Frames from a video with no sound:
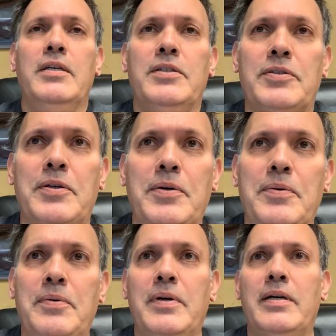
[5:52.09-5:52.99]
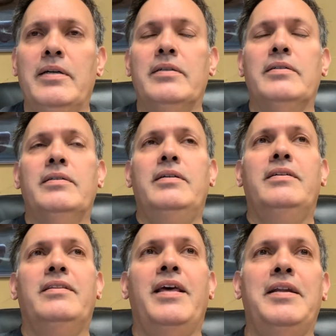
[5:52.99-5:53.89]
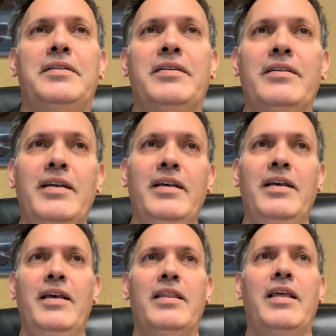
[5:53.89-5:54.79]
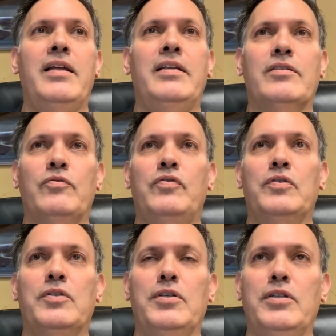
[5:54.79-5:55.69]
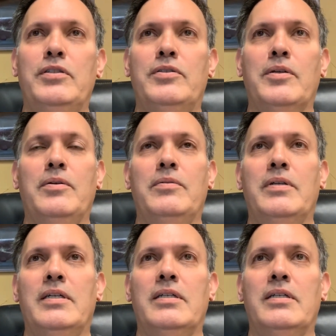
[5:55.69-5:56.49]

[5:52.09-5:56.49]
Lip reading: So that doesn't feel good. So